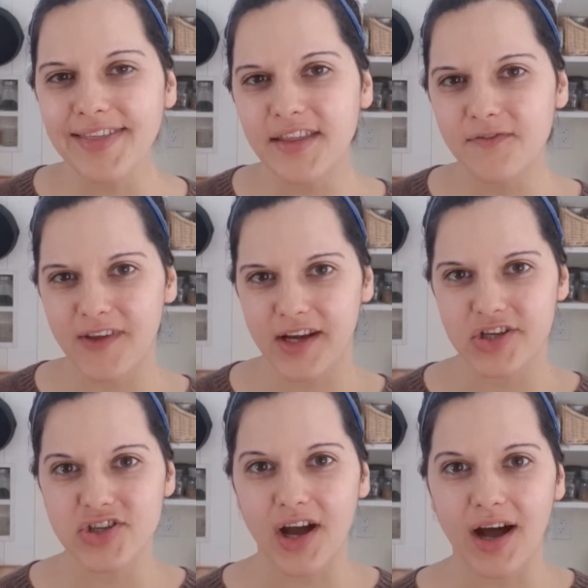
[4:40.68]
The
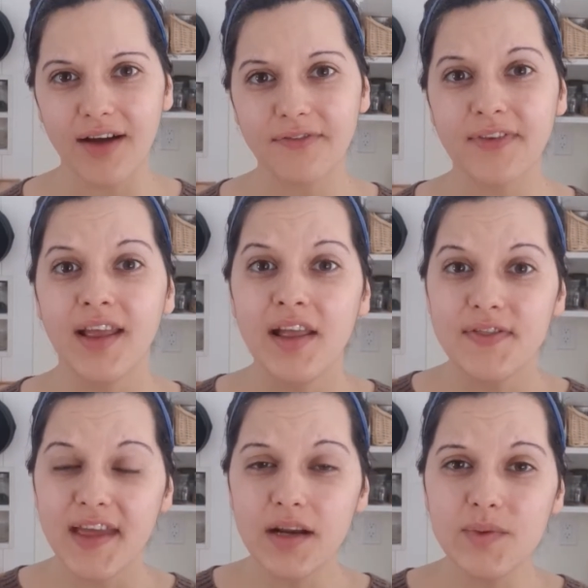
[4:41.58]
finish off,
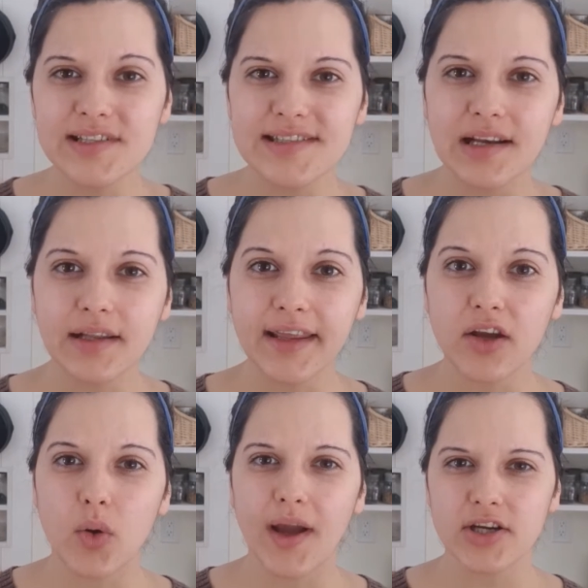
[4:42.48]
then it was suddenly a
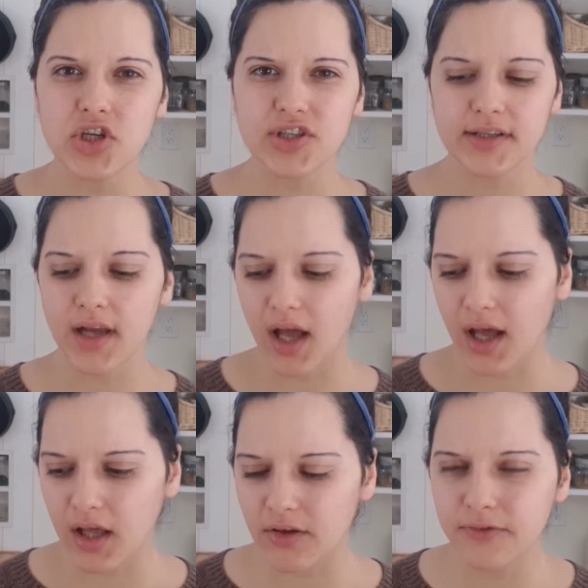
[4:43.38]
question
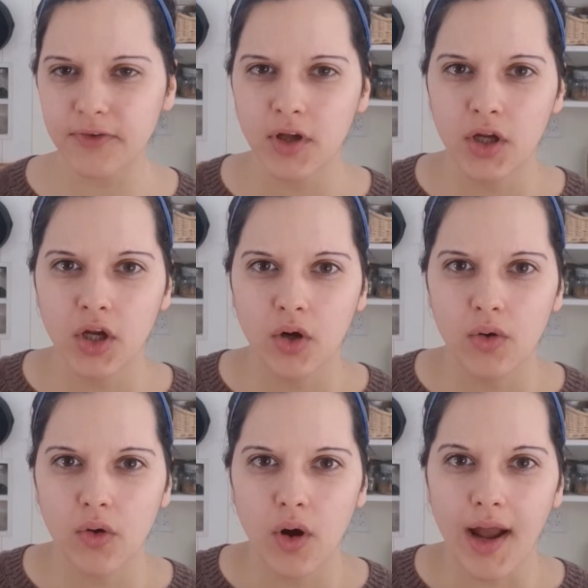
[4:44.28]
of
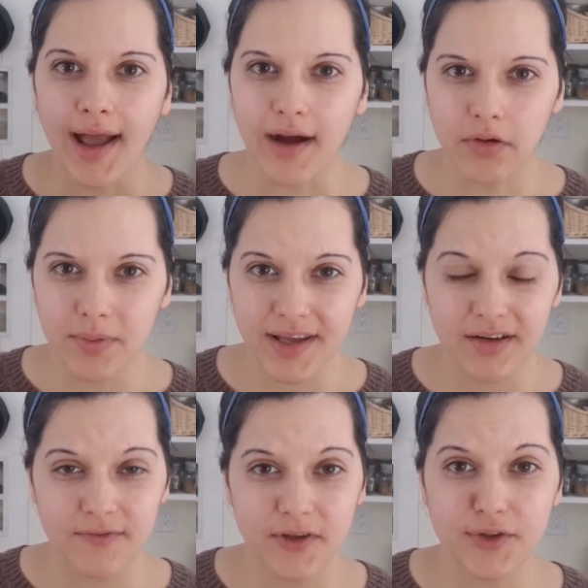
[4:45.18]
how are we going to
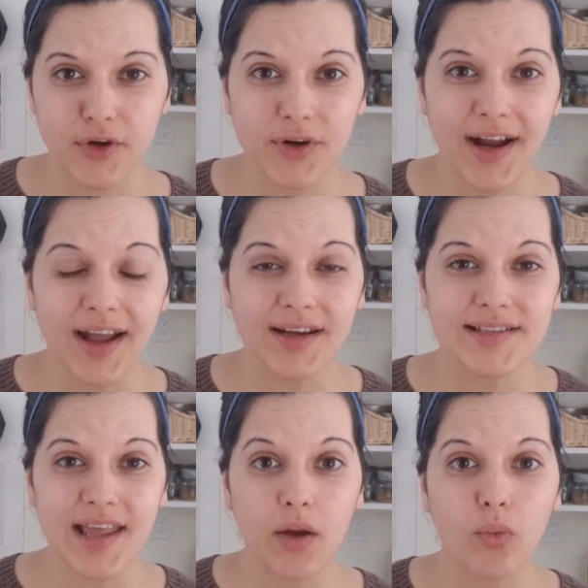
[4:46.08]
fill the cracks
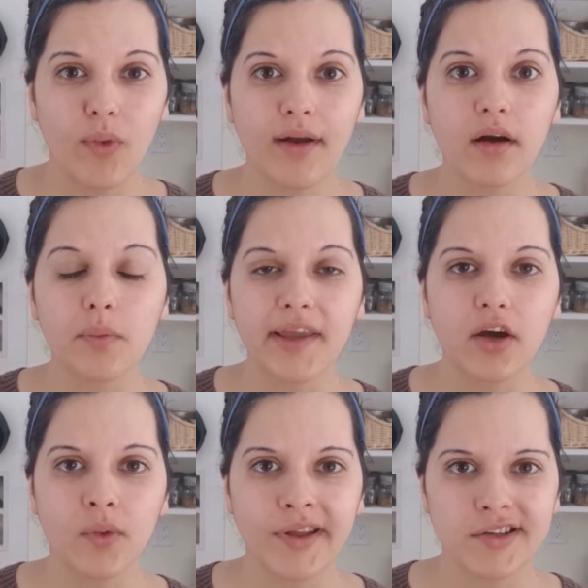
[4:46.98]
and what are we
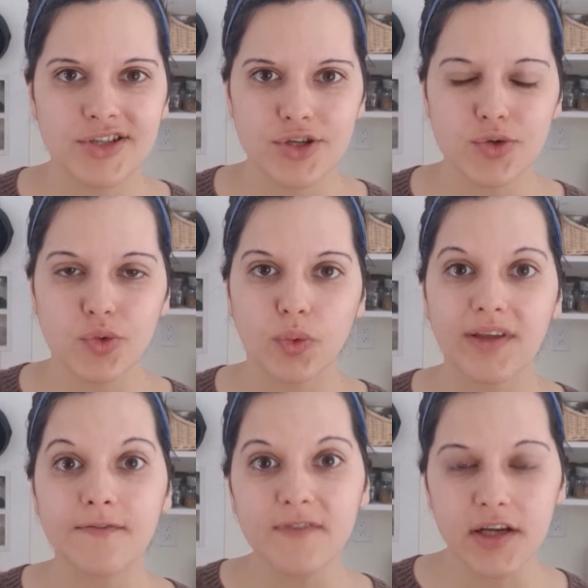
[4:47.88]
going to
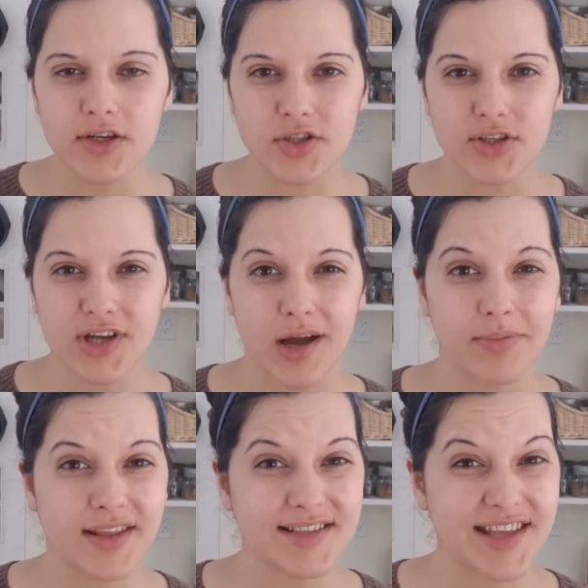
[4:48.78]
refinish the top of
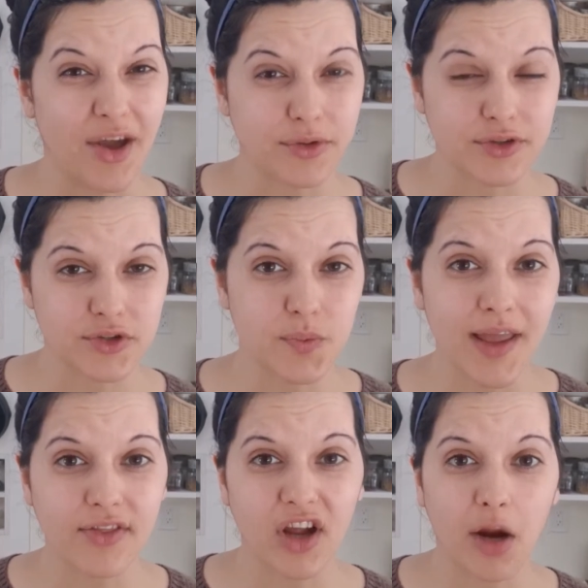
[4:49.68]
these counters
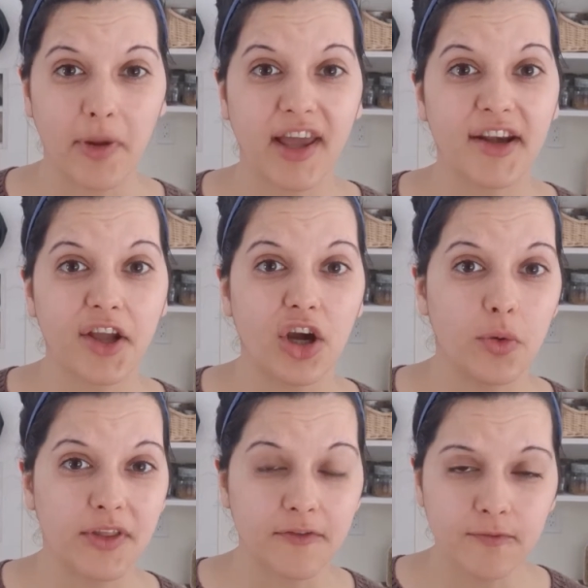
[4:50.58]
with? Are we going to go
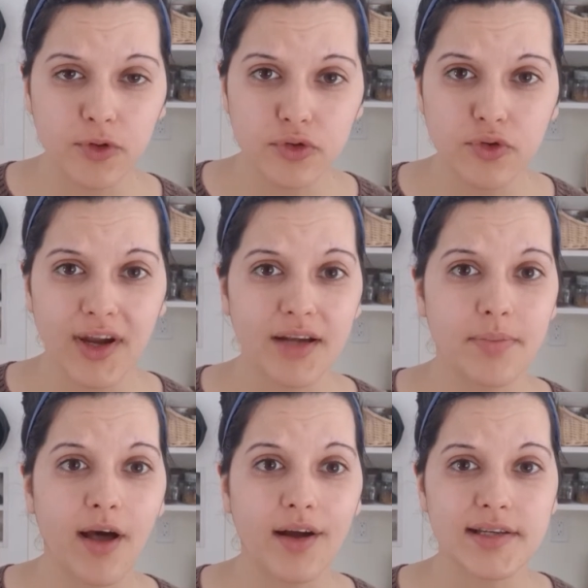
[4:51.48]
with a food grade
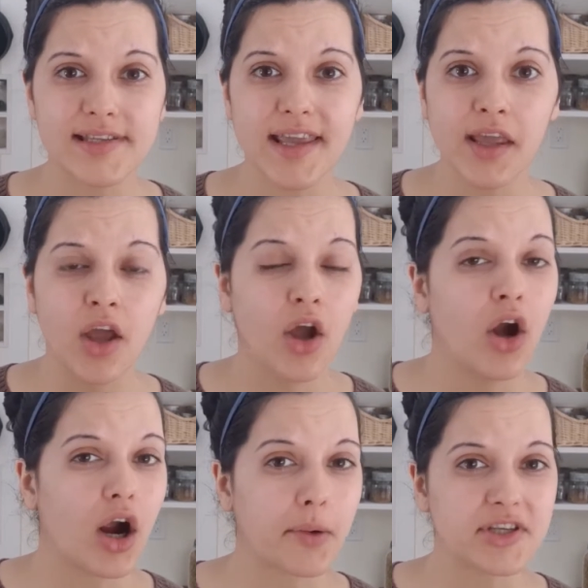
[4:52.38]
epoxy?
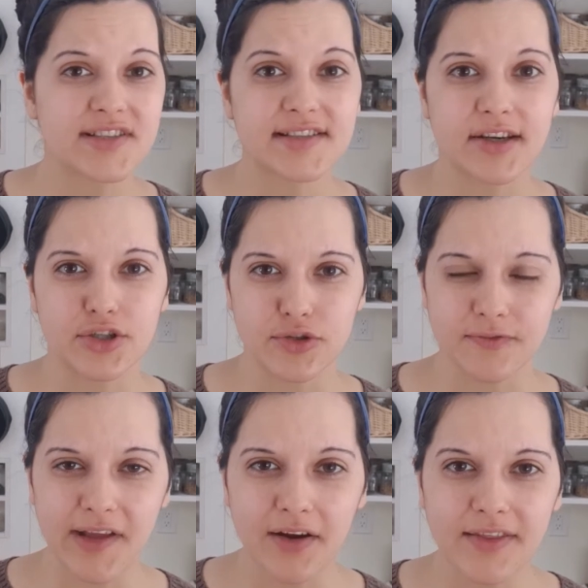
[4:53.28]
Are we just going to do
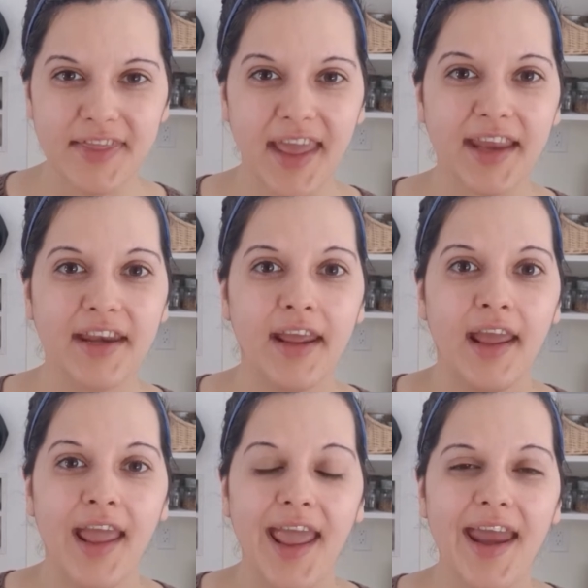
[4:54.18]
Varathane?
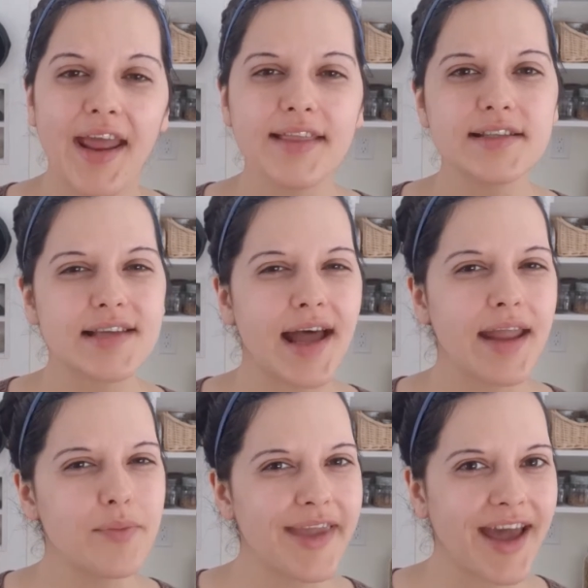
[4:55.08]
And at the
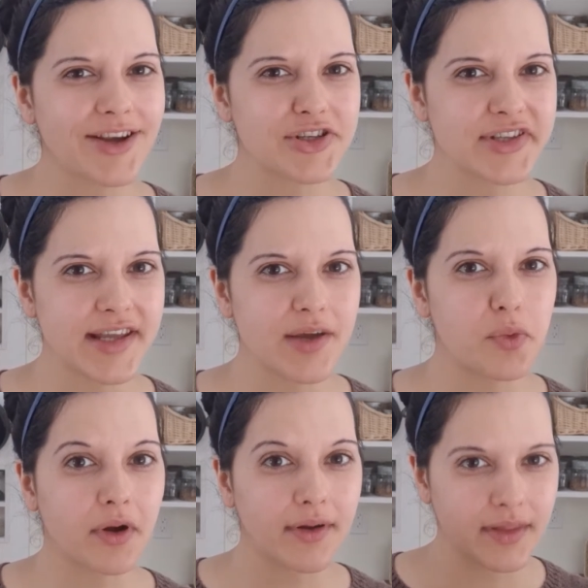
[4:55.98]
time we actually
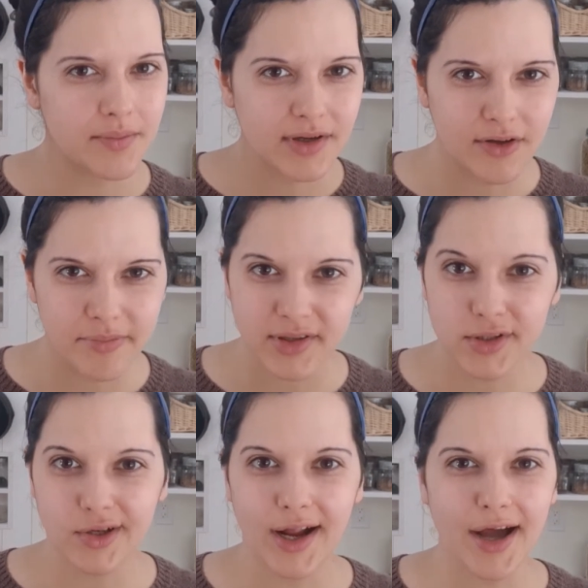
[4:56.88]
were in the middle of
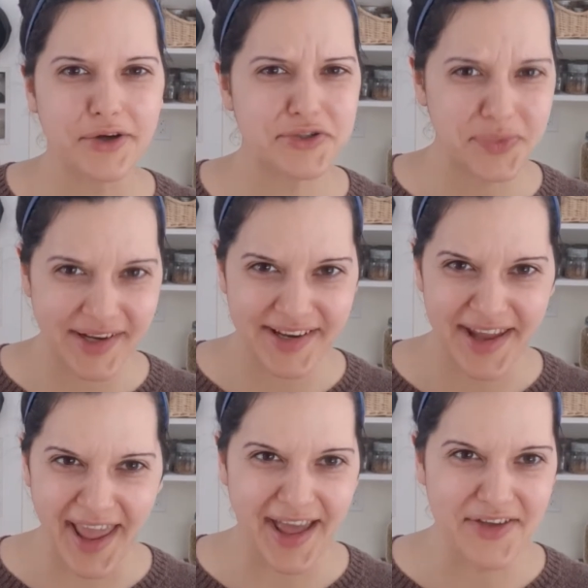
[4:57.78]
building our house, we didn't
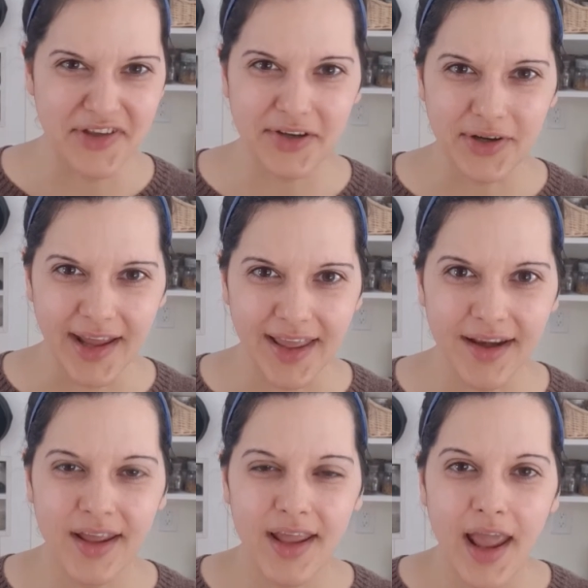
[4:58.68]
have internet.
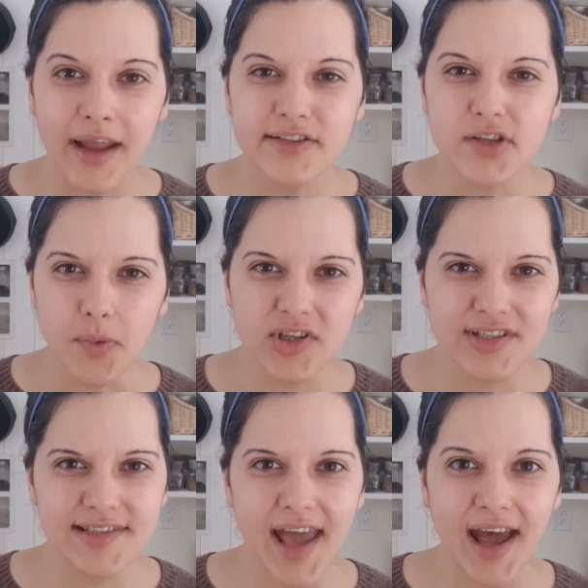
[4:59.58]
And so we
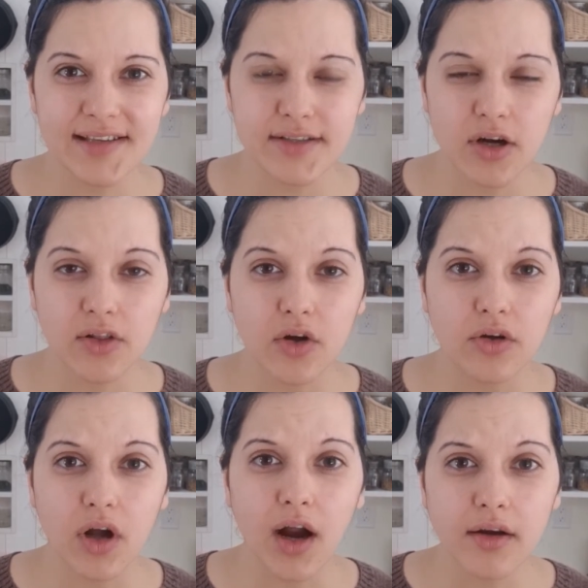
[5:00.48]
just asked at our
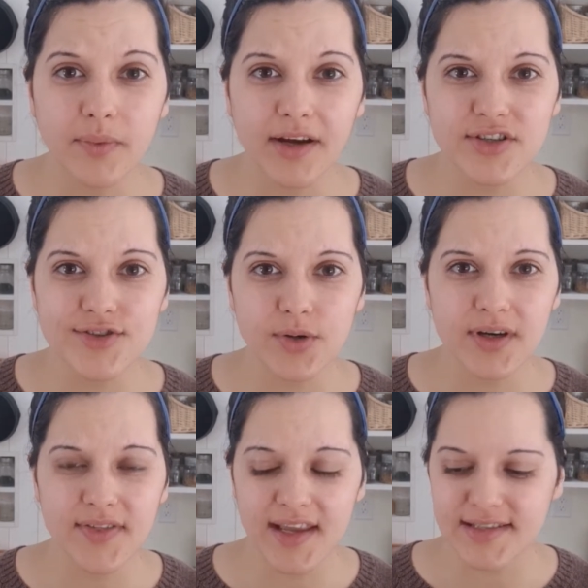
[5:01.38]
local hardware store
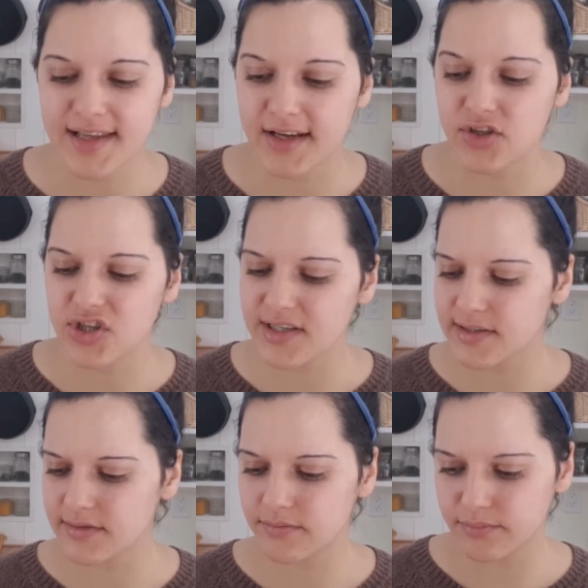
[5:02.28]
and they said,
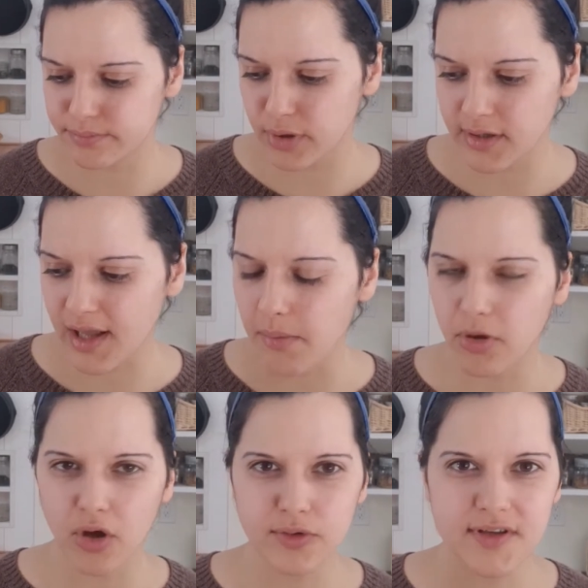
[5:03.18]
just put a couple
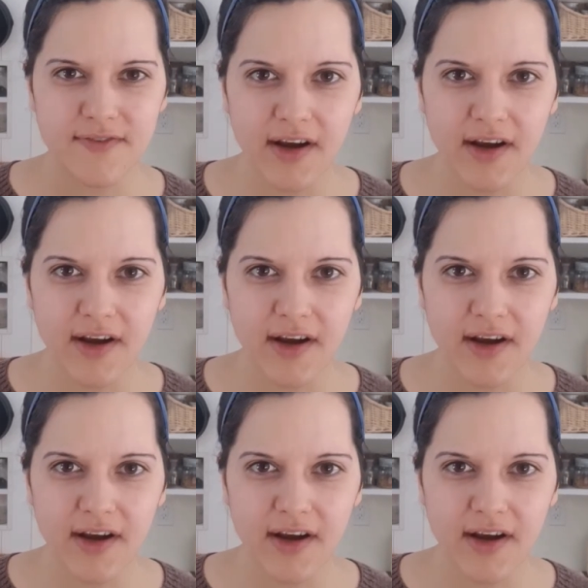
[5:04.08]
coats of